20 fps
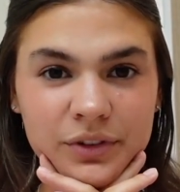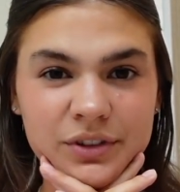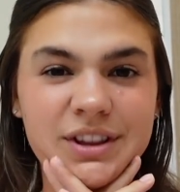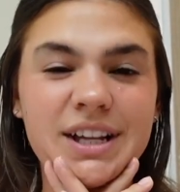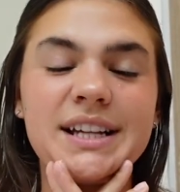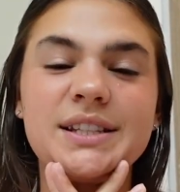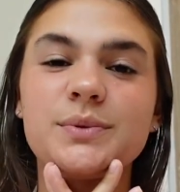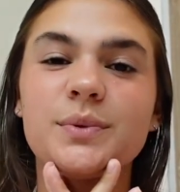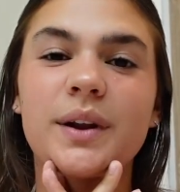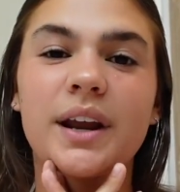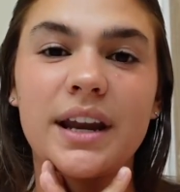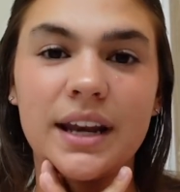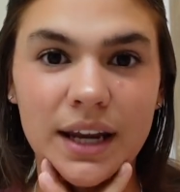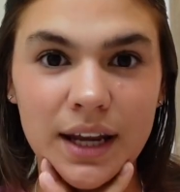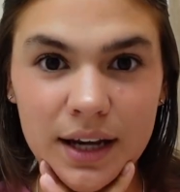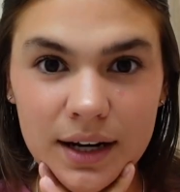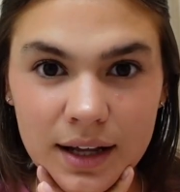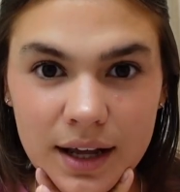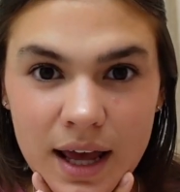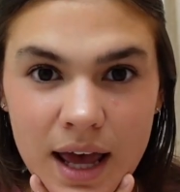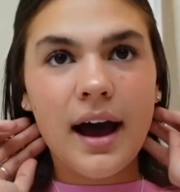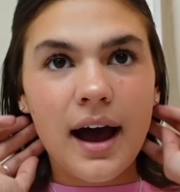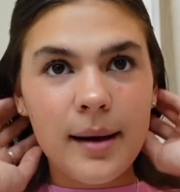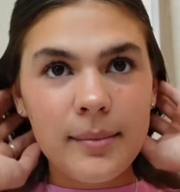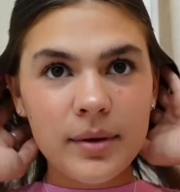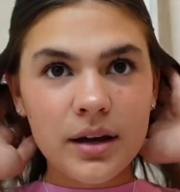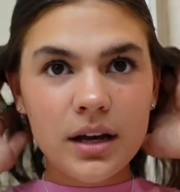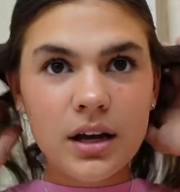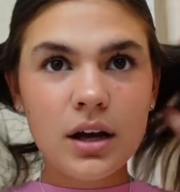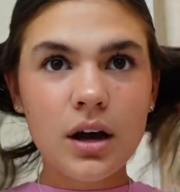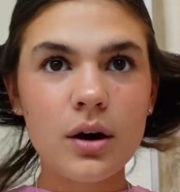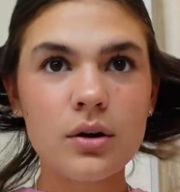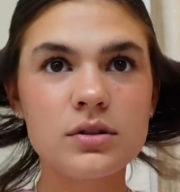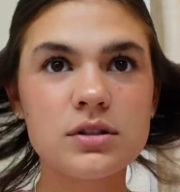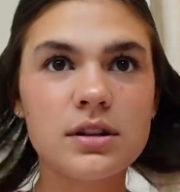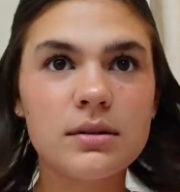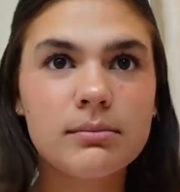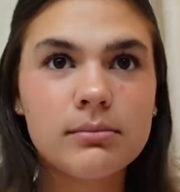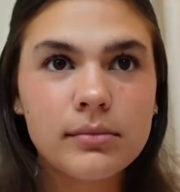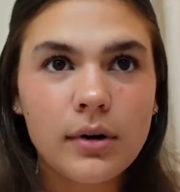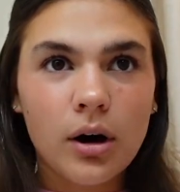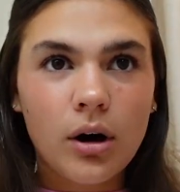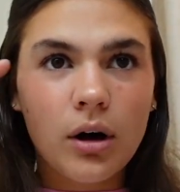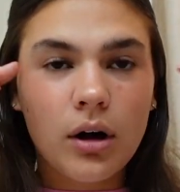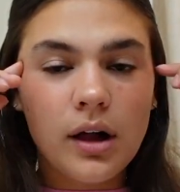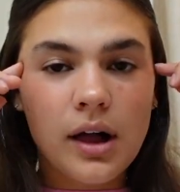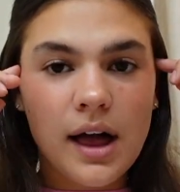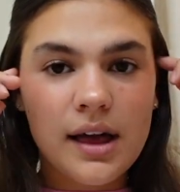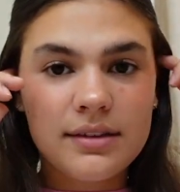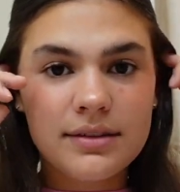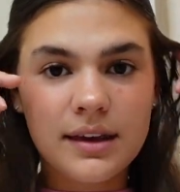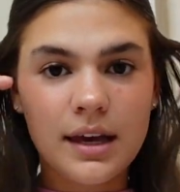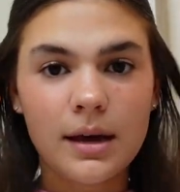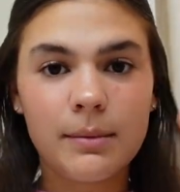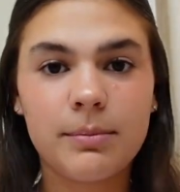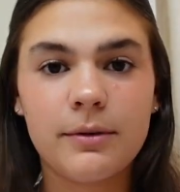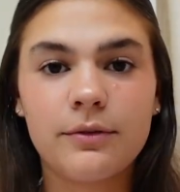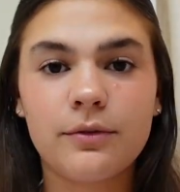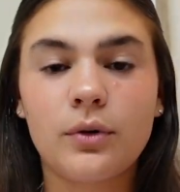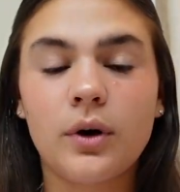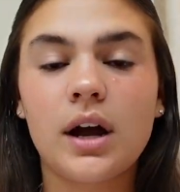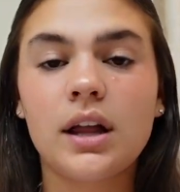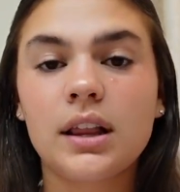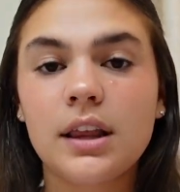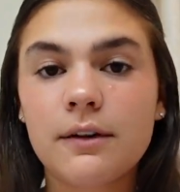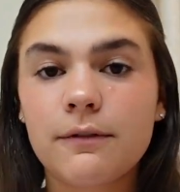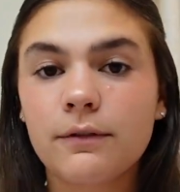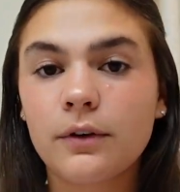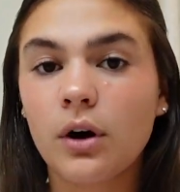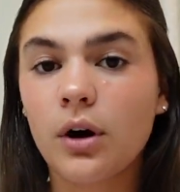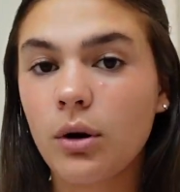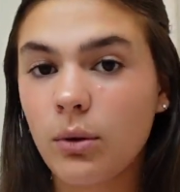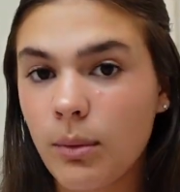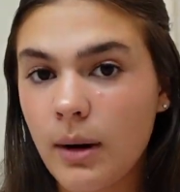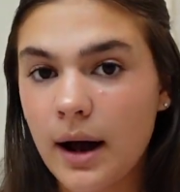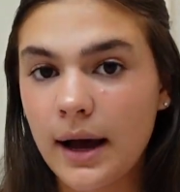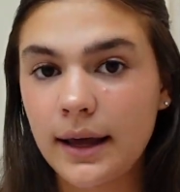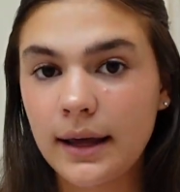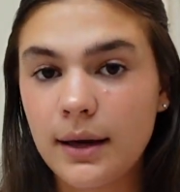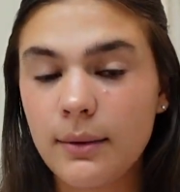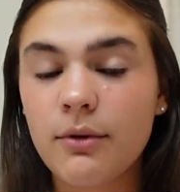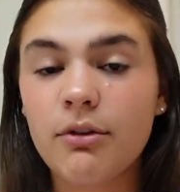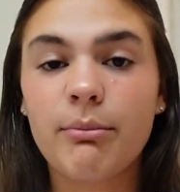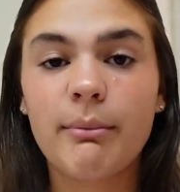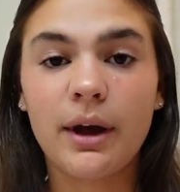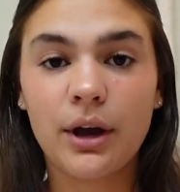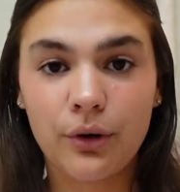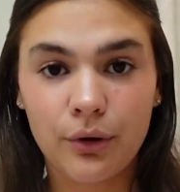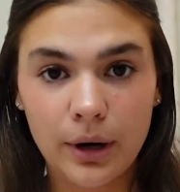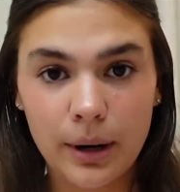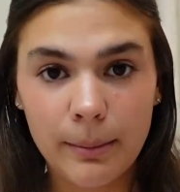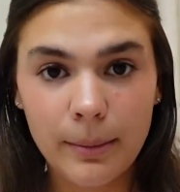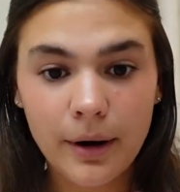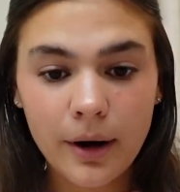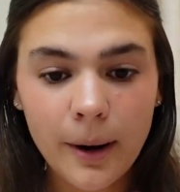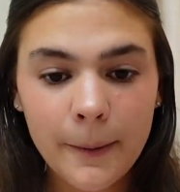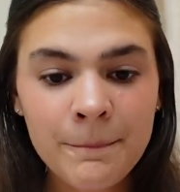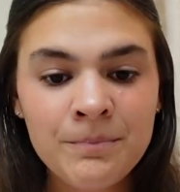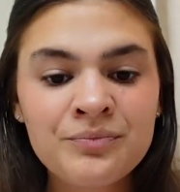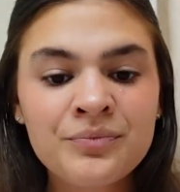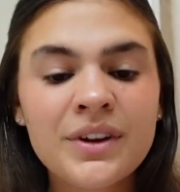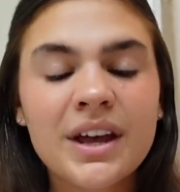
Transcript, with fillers: That's what I need. I'm gonna go to the mall, I think, before I leave for Hawaii with my grandma.